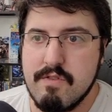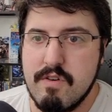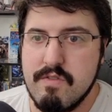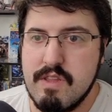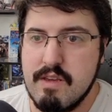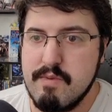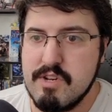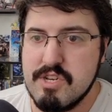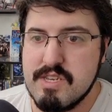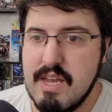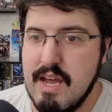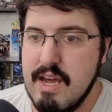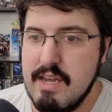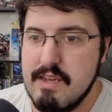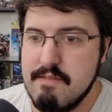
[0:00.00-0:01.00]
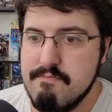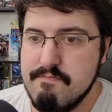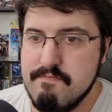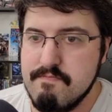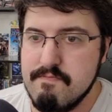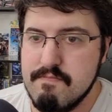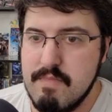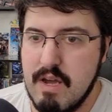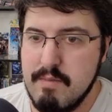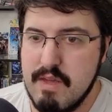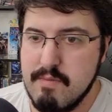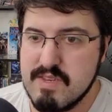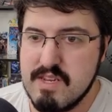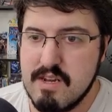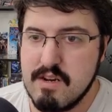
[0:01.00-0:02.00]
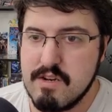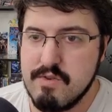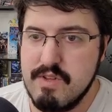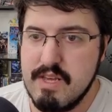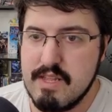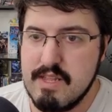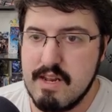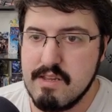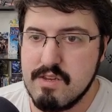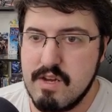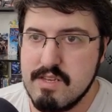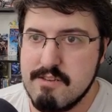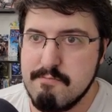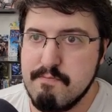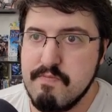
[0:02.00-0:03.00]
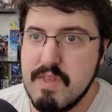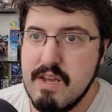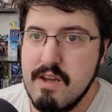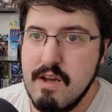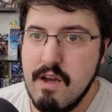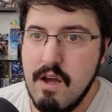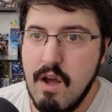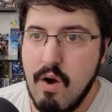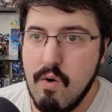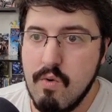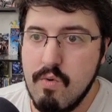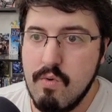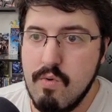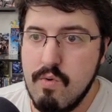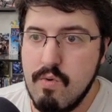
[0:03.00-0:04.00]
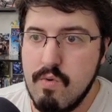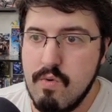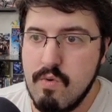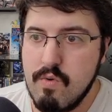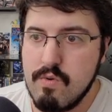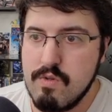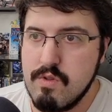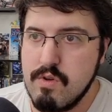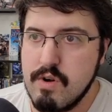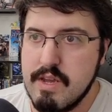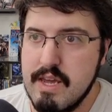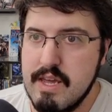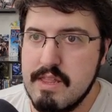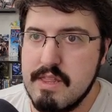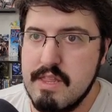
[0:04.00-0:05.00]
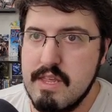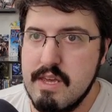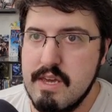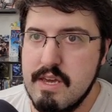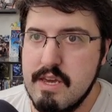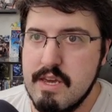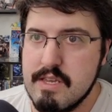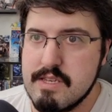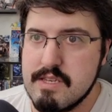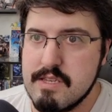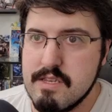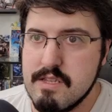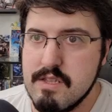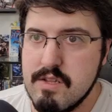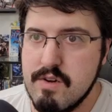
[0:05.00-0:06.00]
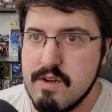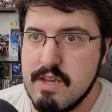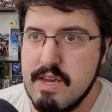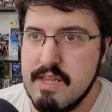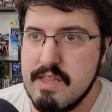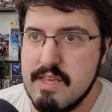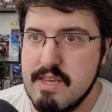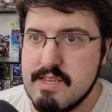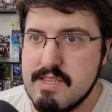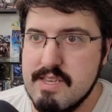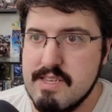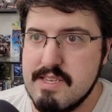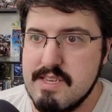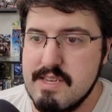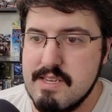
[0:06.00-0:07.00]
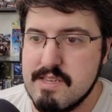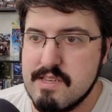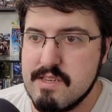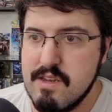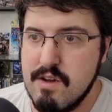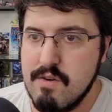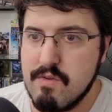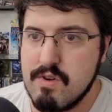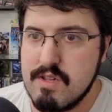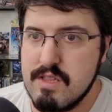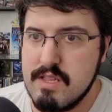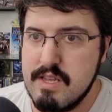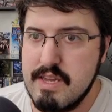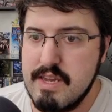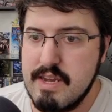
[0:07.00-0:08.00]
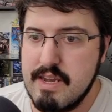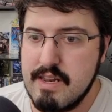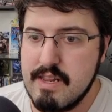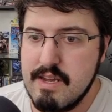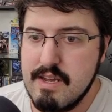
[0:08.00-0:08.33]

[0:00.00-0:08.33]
over the images. I made a mistake not doing that. That is awesome. Oh, look at this. Look at this. This is so clean.